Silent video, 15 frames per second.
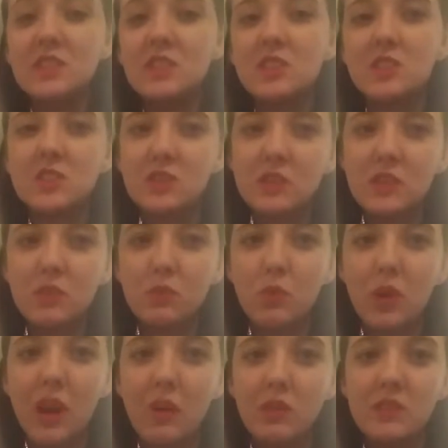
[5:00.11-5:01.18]
This is good
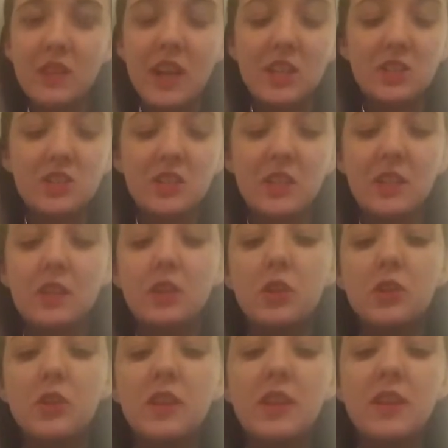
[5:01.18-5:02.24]
when I was actually in
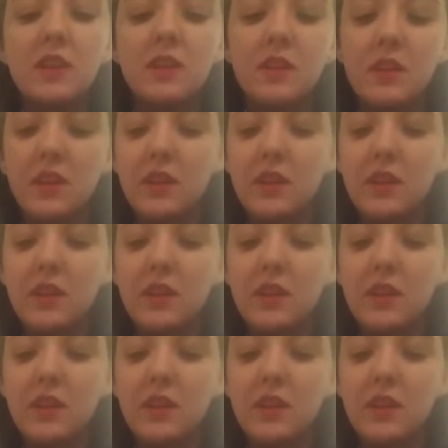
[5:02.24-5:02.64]
Korea.